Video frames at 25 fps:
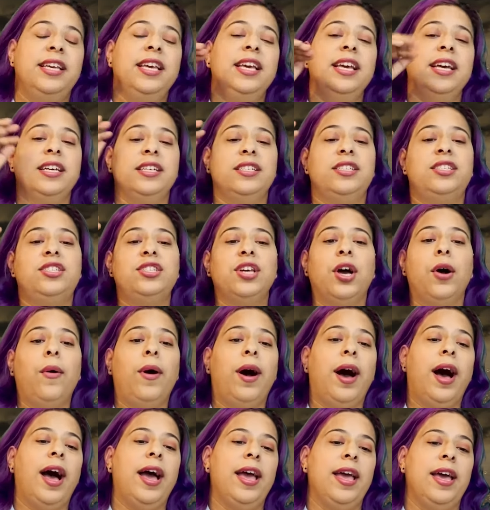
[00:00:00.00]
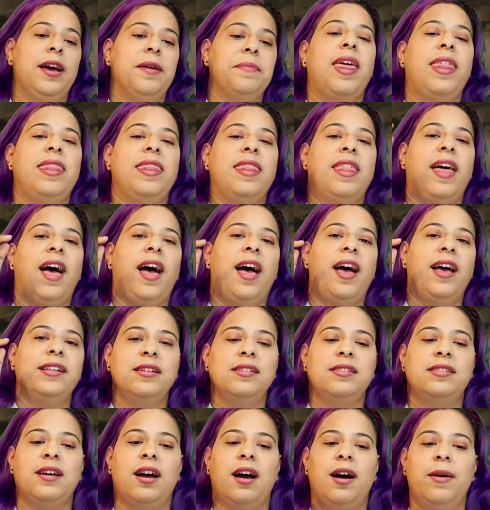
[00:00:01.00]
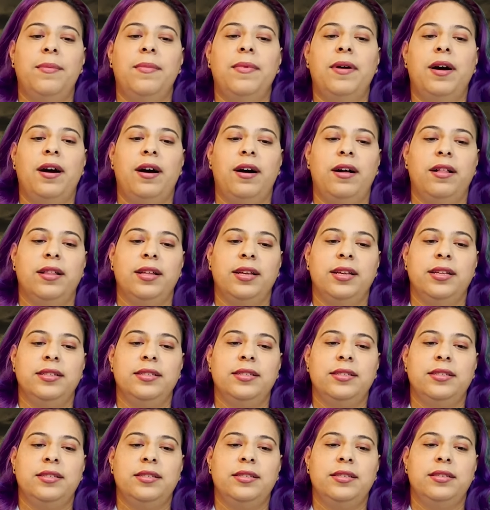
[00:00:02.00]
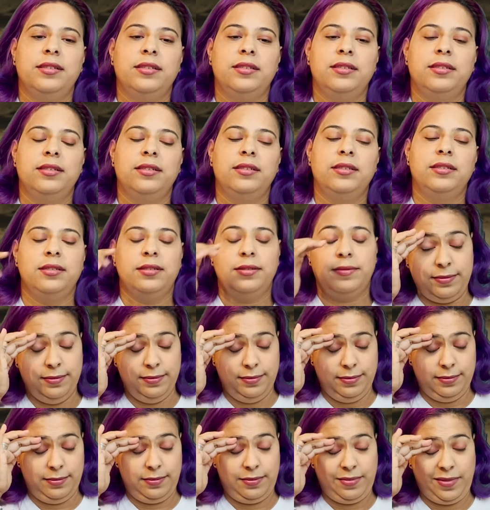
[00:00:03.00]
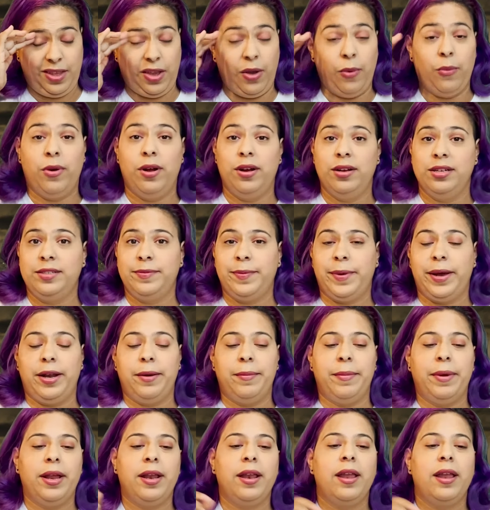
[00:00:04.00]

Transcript: is so high up that Tom Holland's... wrong Spider-Man.